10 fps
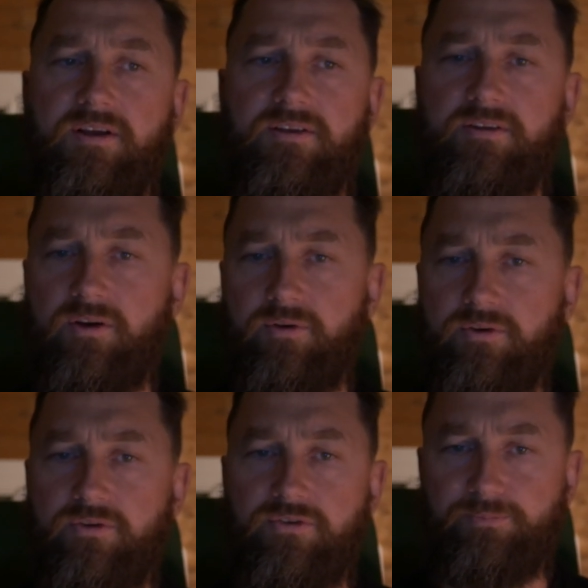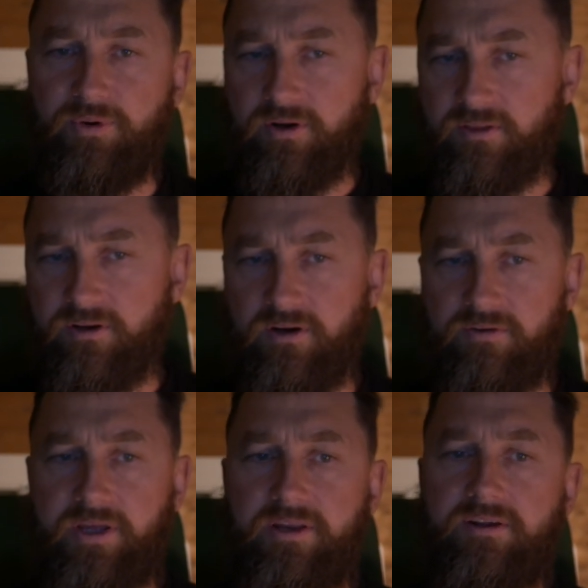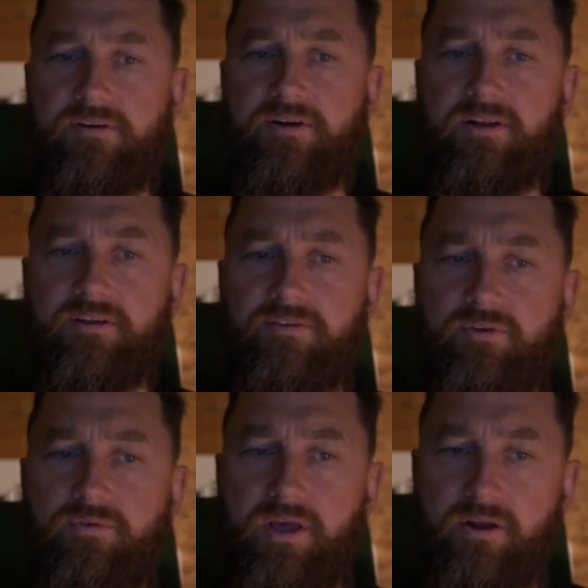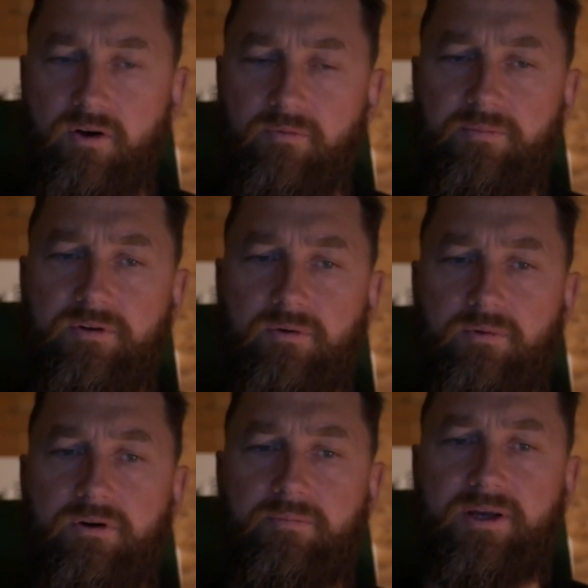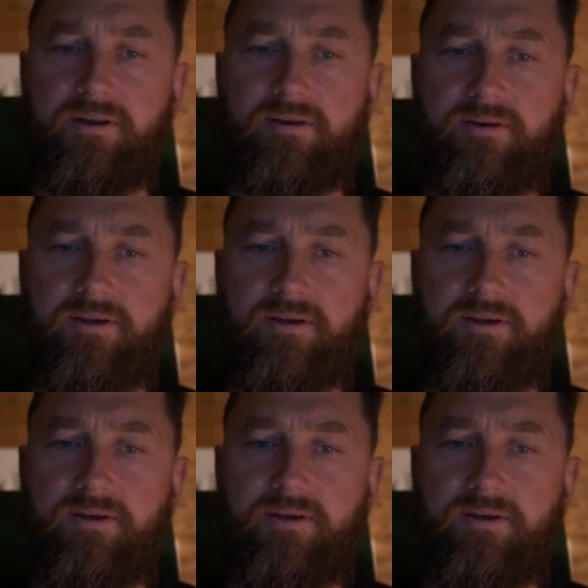you could just park the car right here, and I'll give you a ride home. Don't worry about it.